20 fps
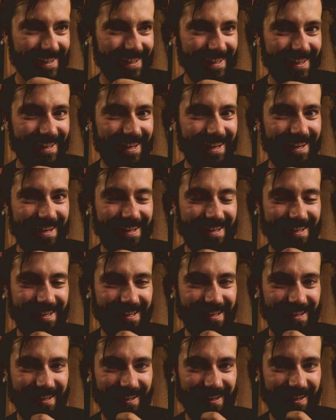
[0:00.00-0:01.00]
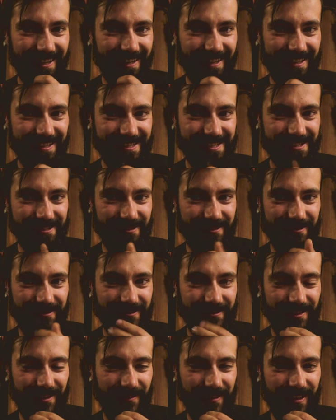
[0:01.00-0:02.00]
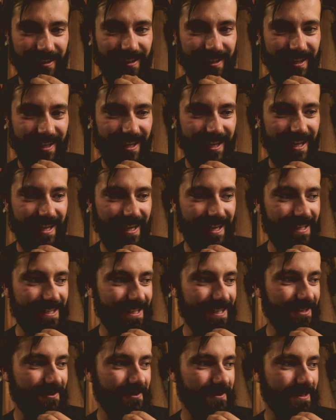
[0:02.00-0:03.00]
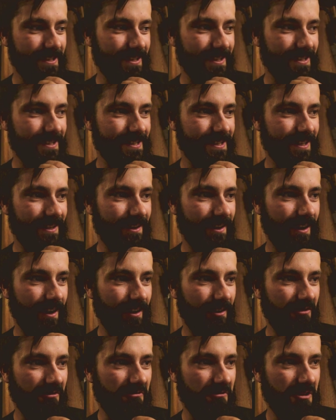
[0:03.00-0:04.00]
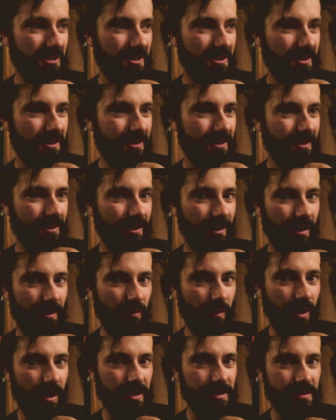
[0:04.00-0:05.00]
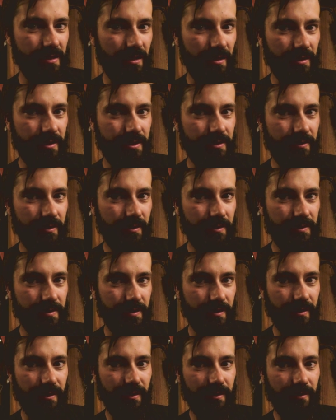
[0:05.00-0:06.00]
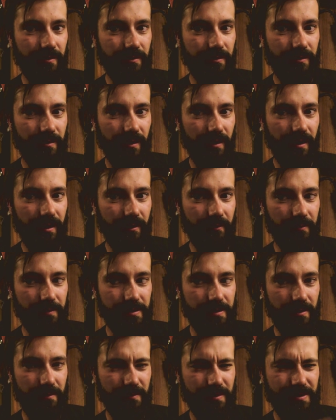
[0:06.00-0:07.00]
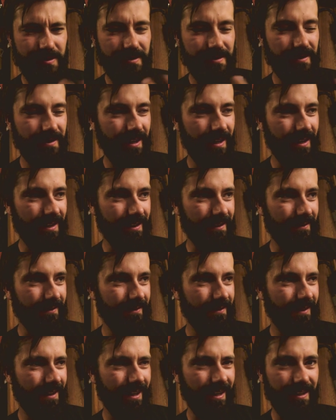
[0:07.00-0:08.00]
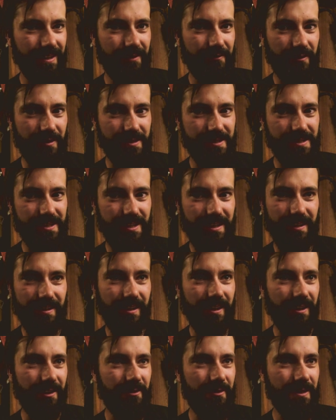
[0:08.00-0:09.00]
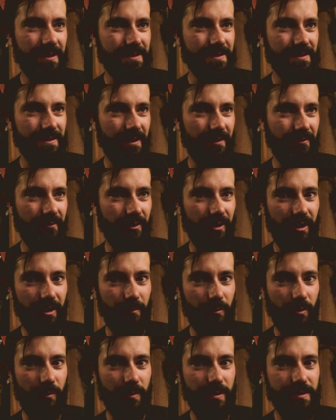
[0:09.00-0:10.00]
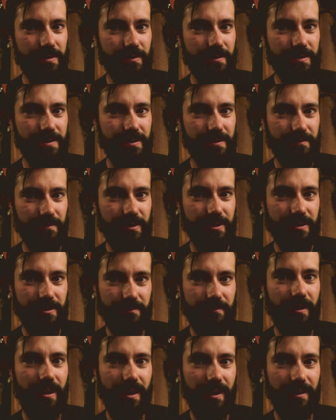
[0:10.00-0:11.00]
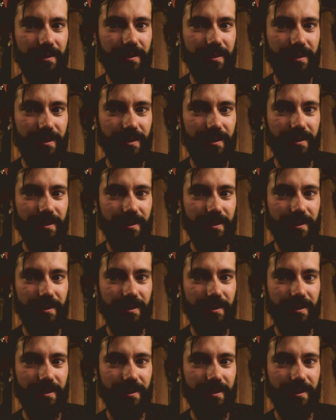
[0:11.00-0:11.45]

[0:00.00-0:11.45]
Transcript: Yeah. So, I mean, it's interesting to see how when I started 2 years ago, it was almost kind of like a different scene. Like, you guys have a lot more resources, which is rad.